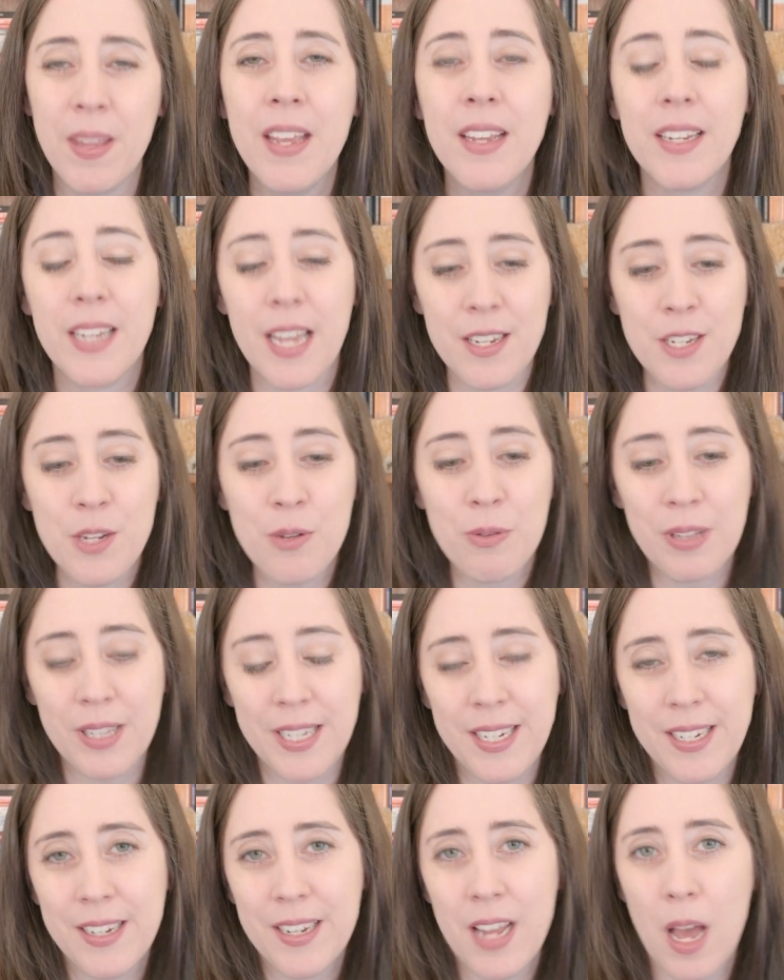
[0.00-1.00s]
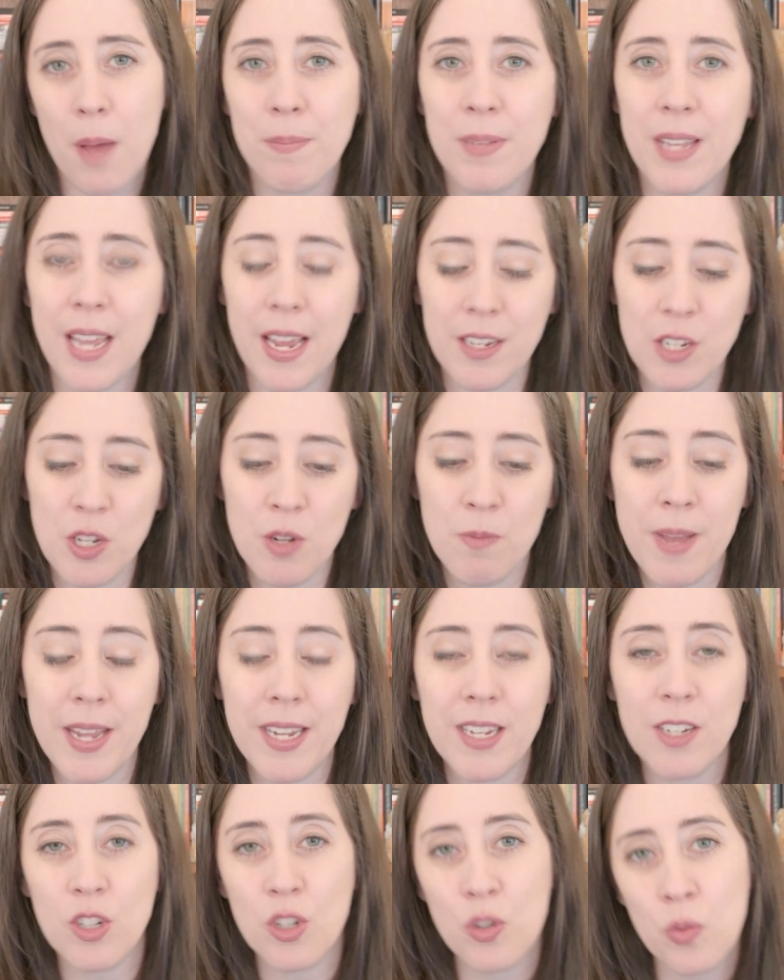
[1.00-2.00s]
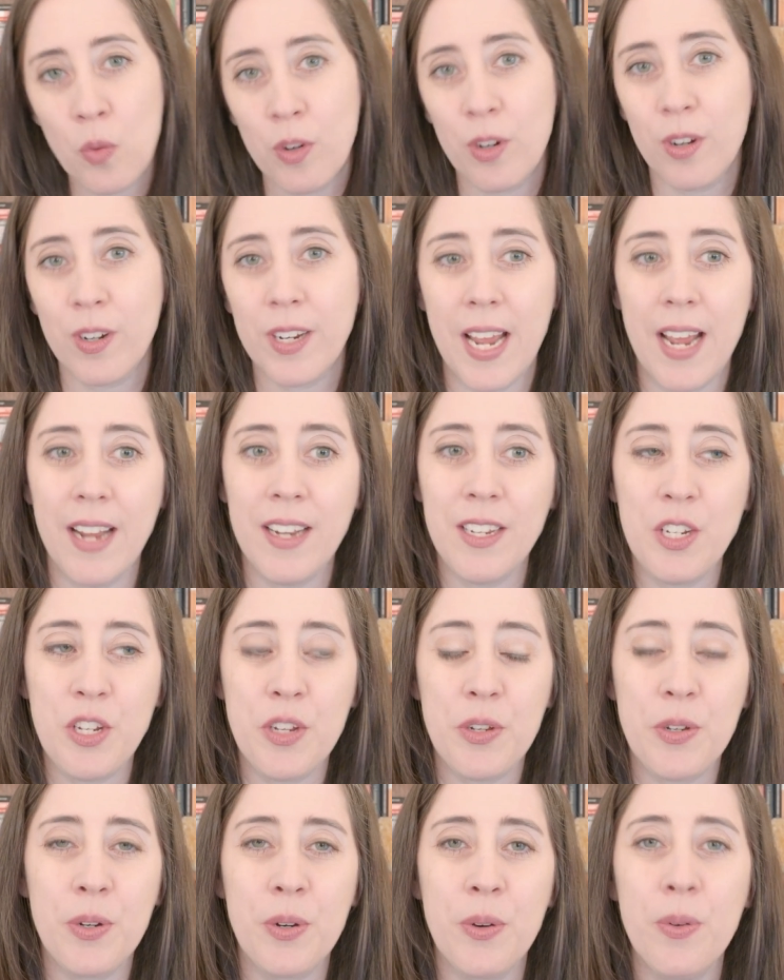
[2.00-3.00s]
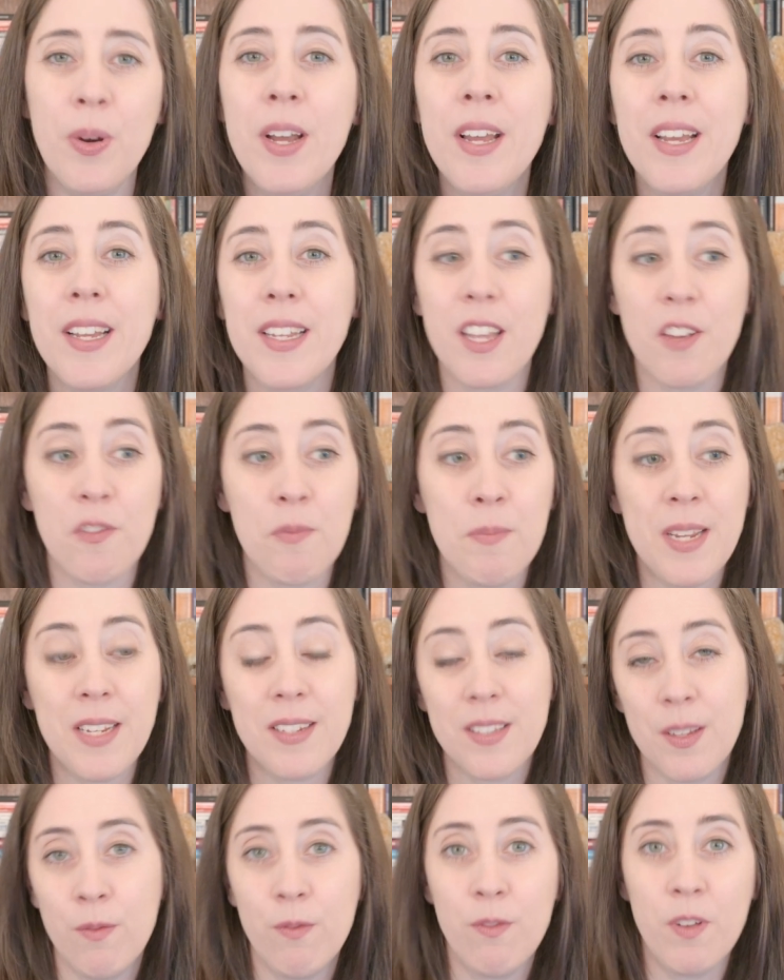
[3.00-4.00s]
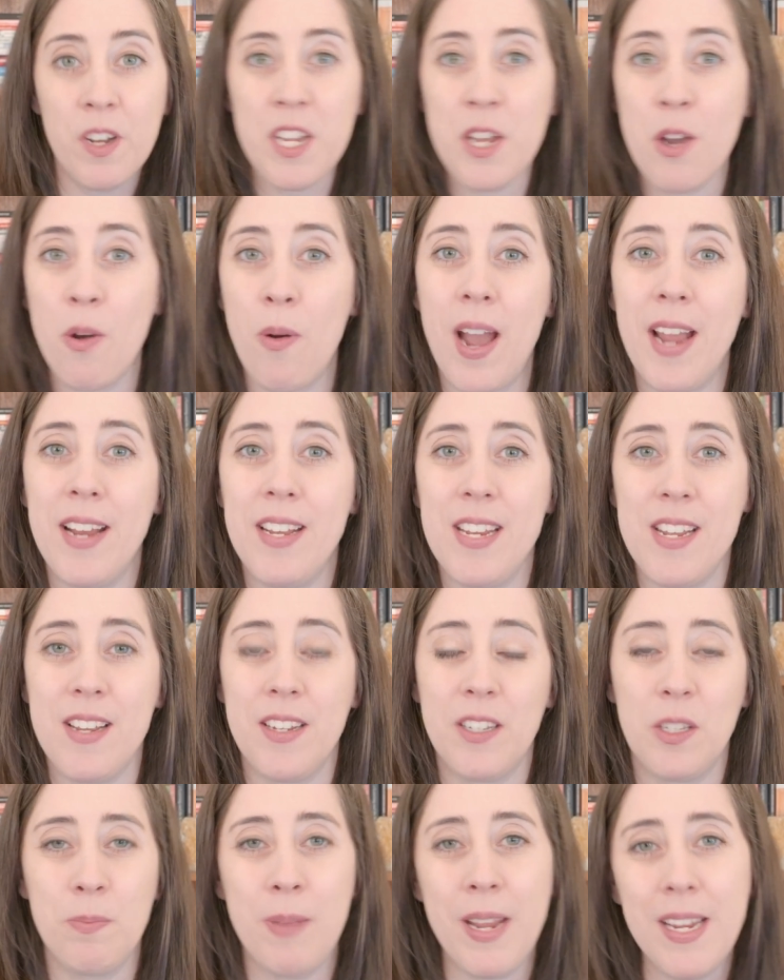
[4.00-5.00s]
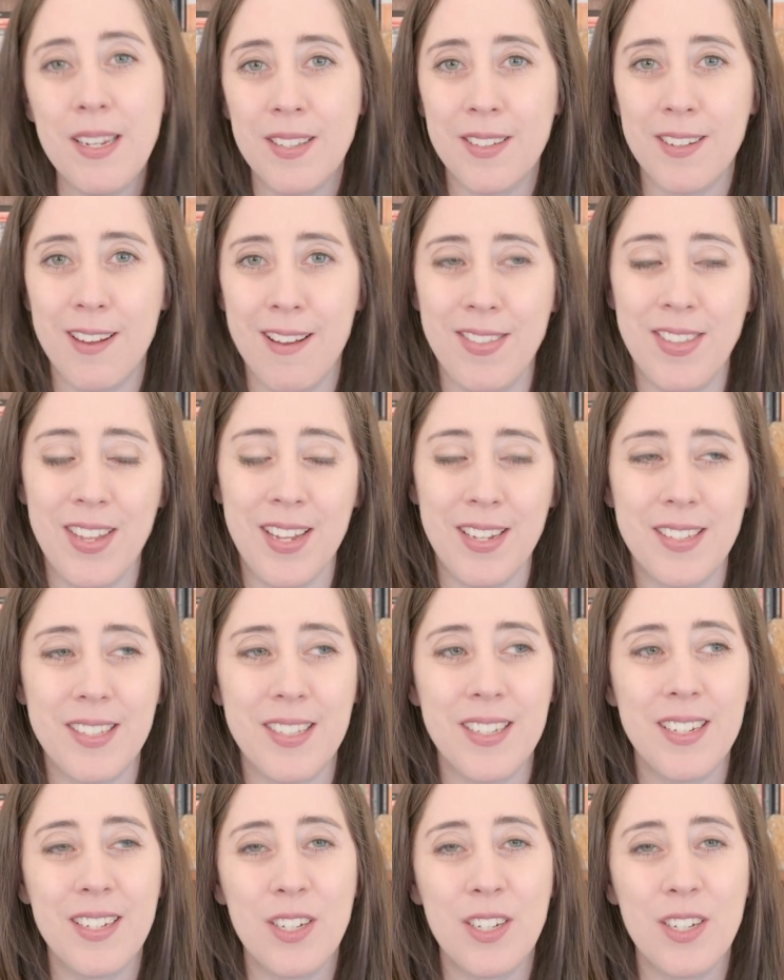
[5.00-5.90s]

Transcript: Can you clean it up? Can you make it shorter? Can you give me some video ideas based on this?